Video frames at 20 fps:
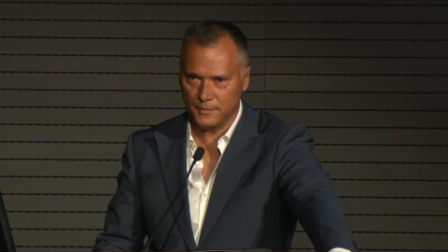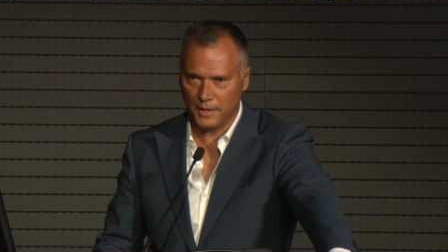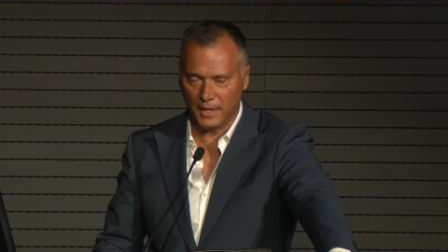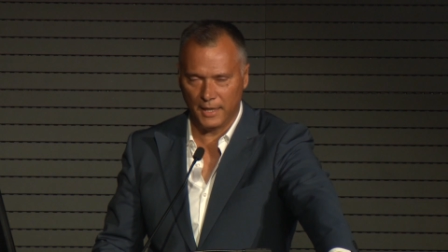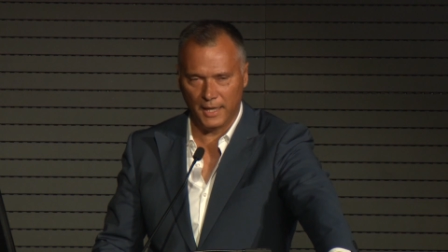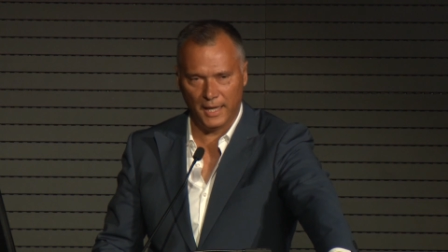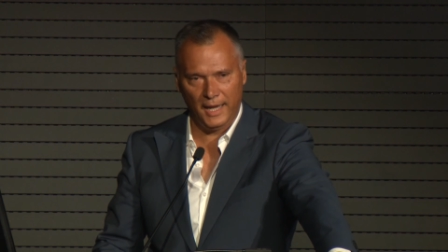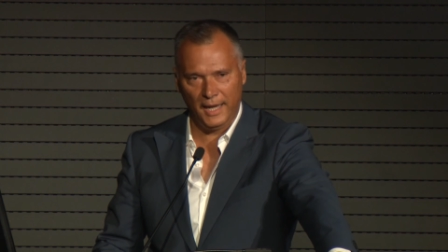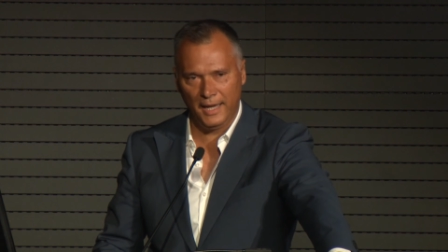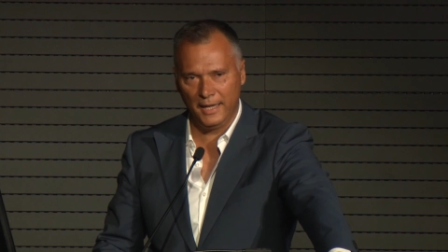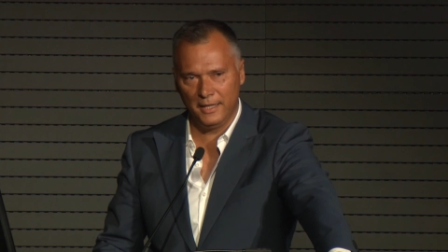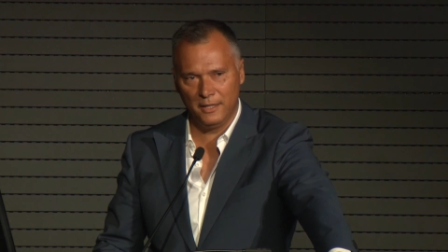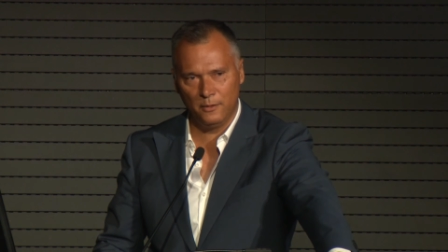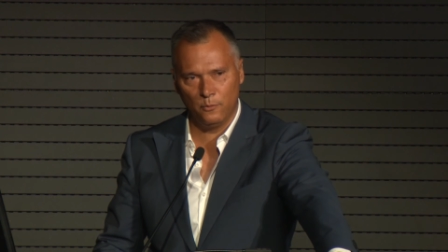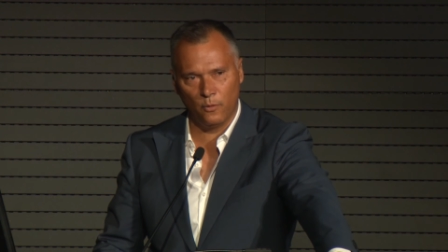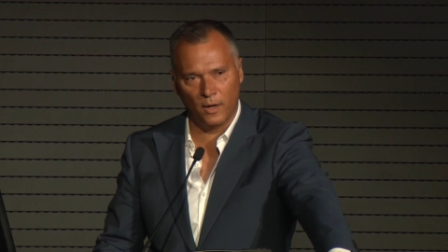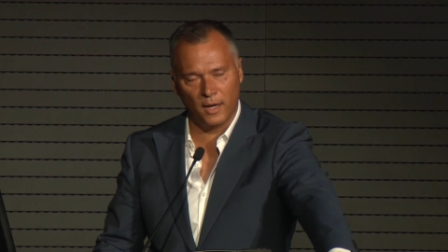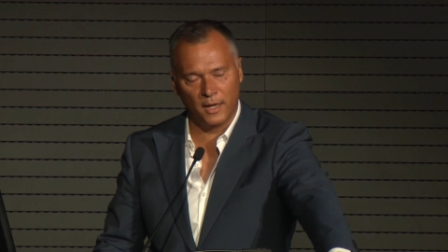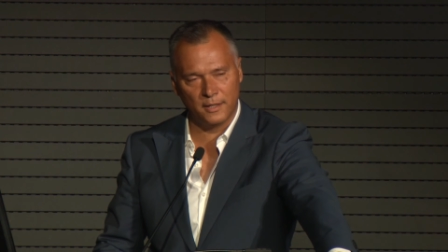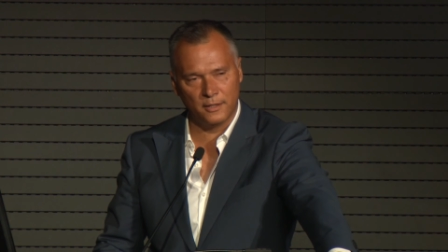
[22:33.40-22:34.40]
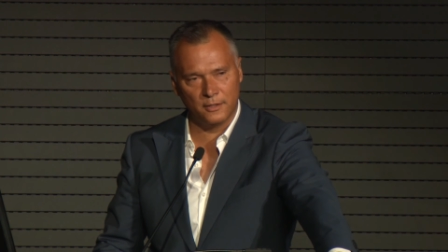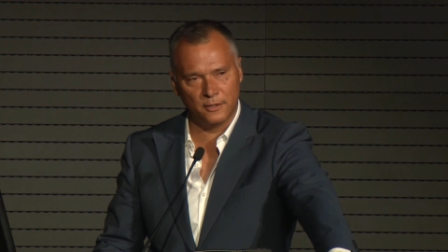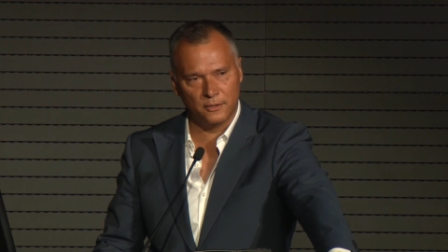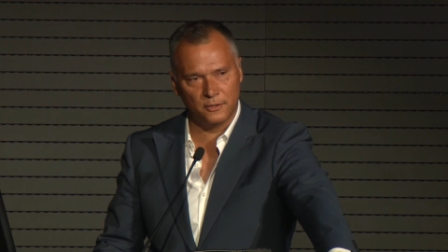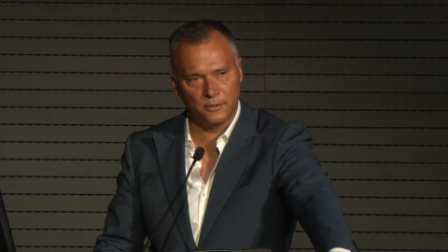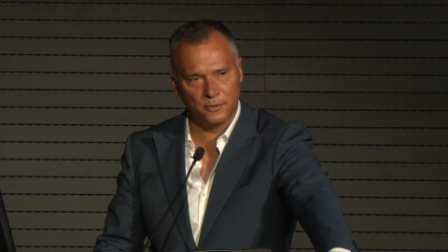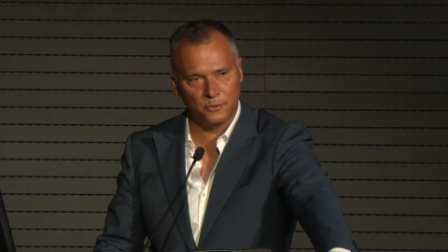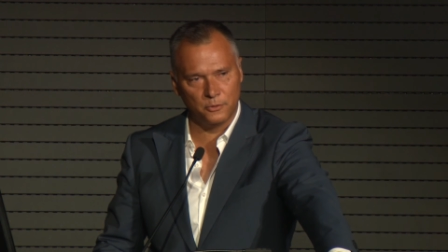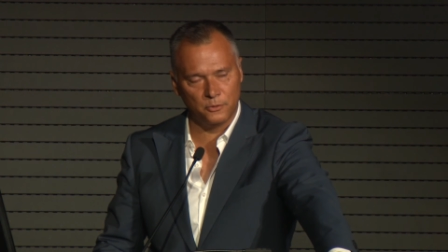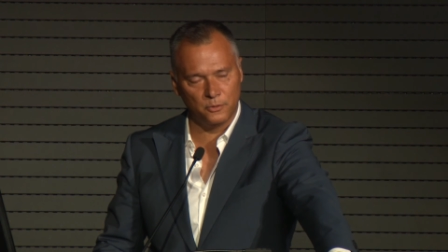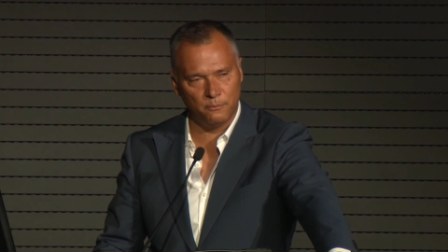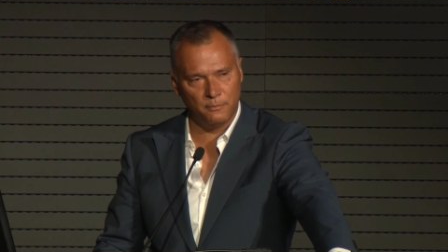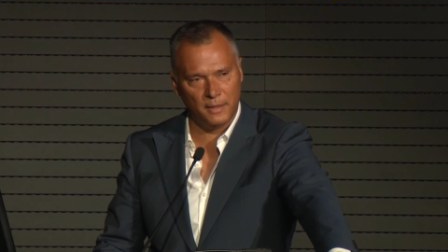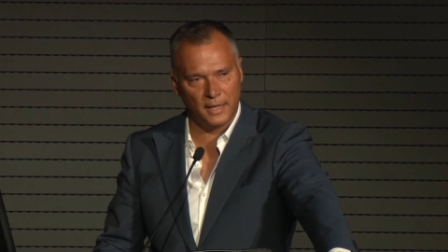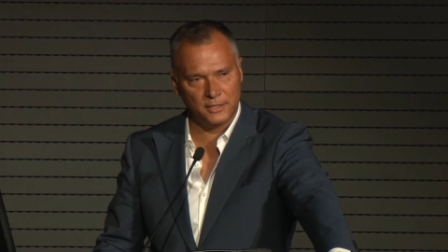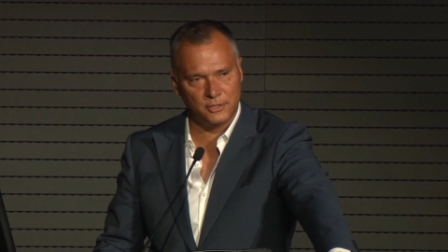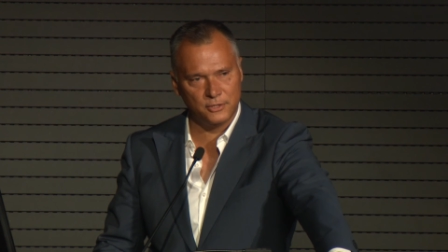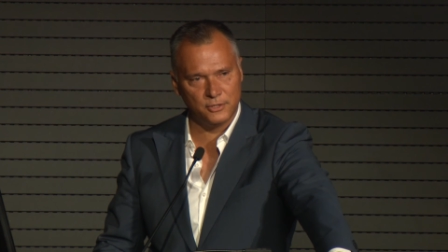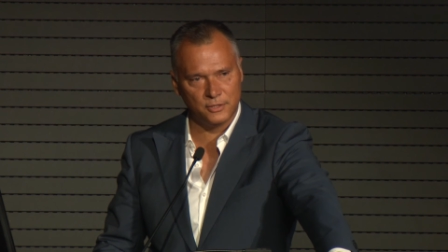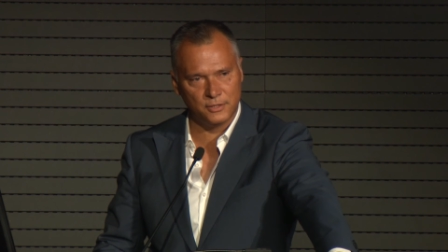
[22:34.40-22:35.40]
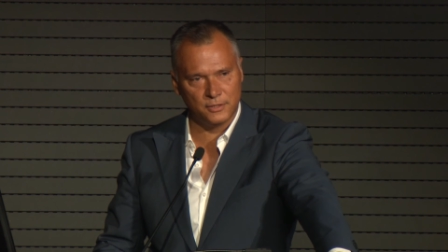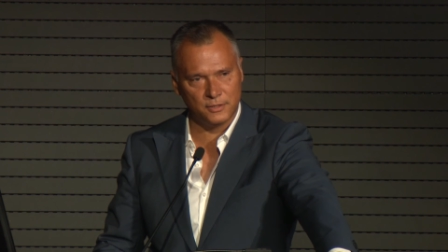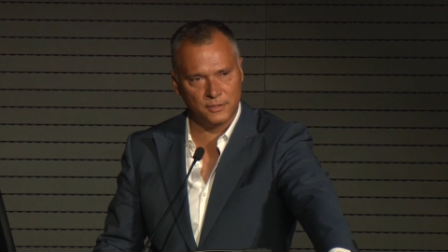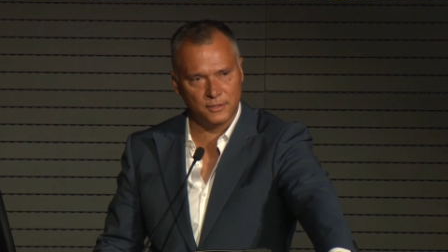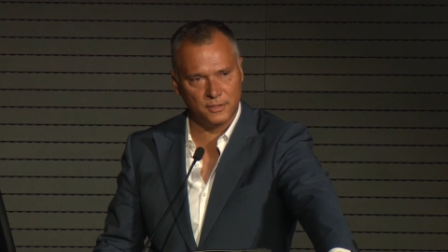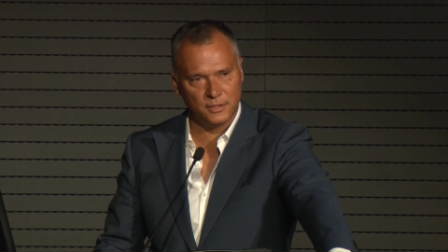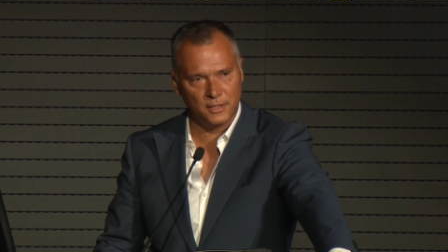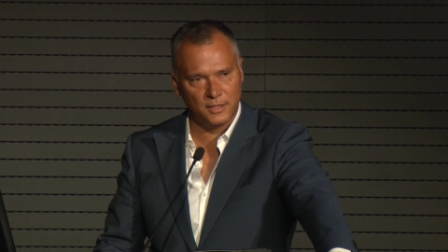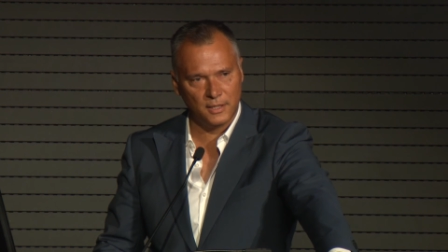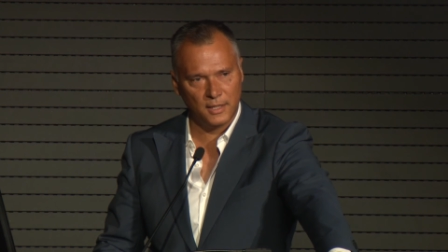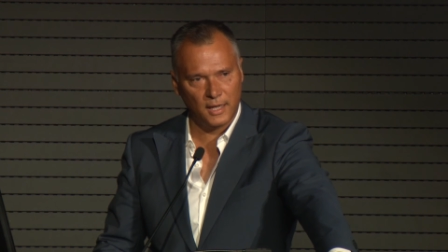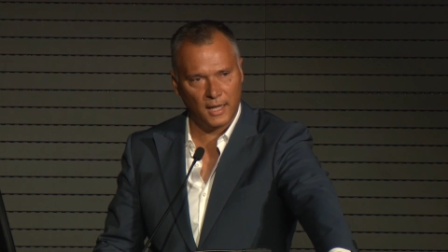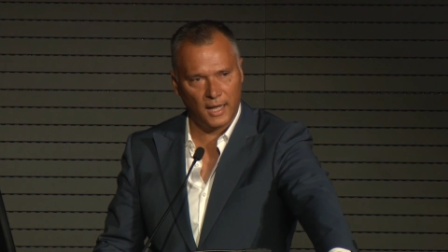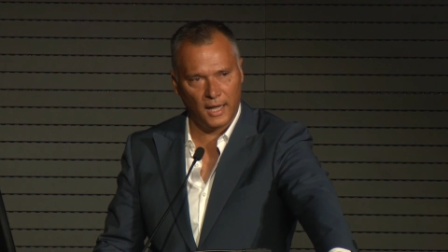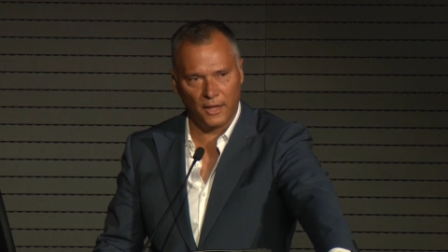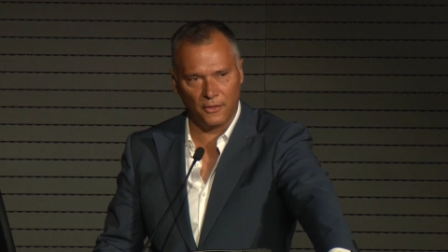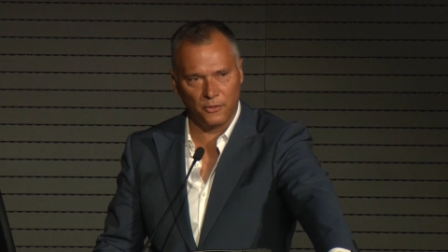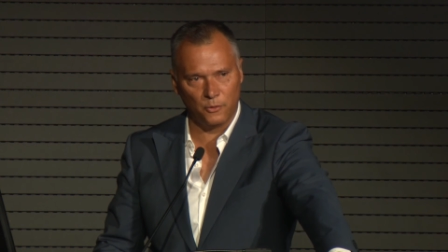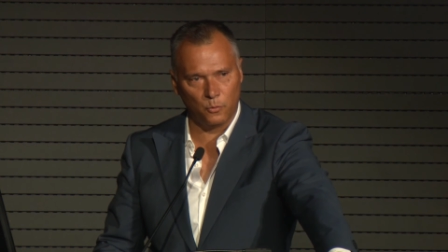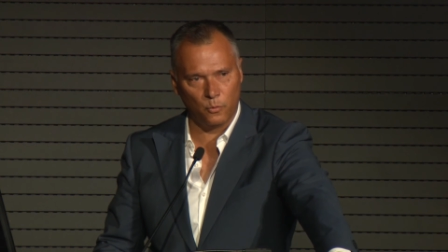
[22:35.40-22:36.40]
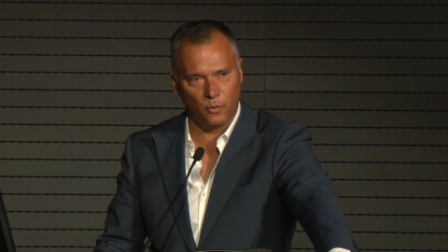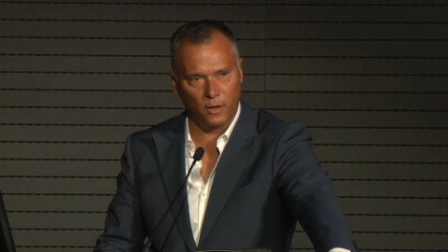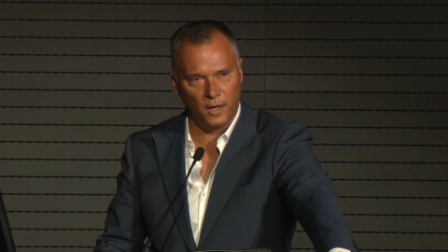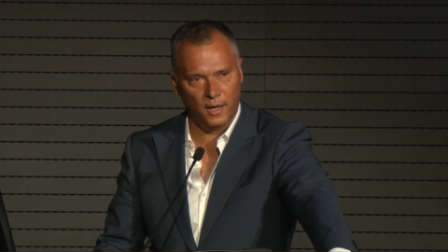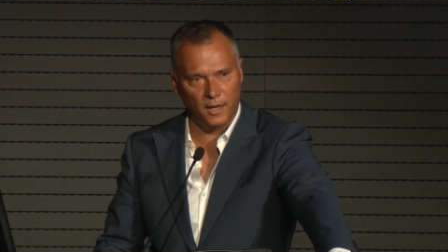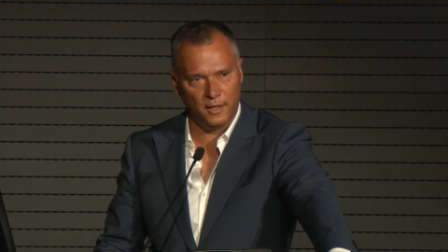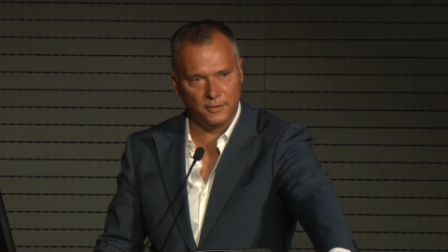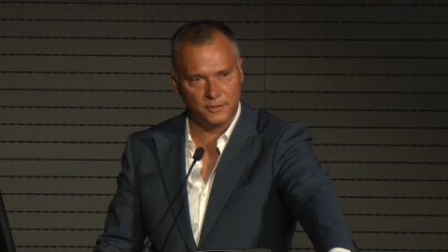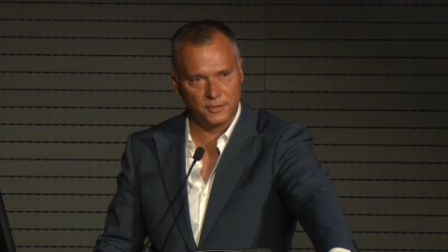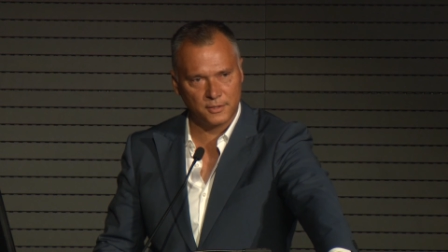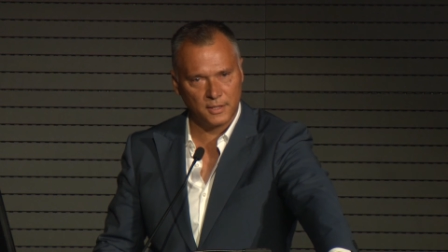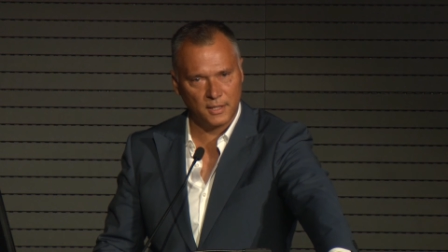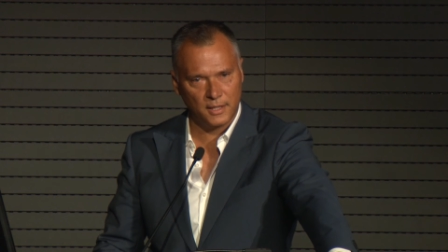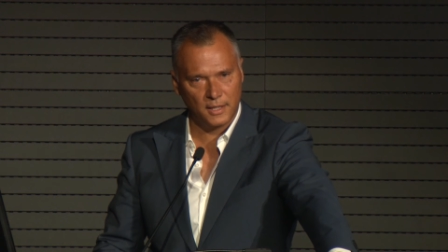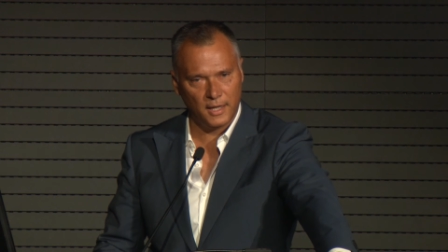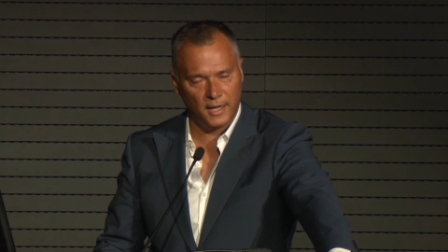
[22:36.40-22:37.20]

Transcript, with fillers: And anyone who imagined otherwise,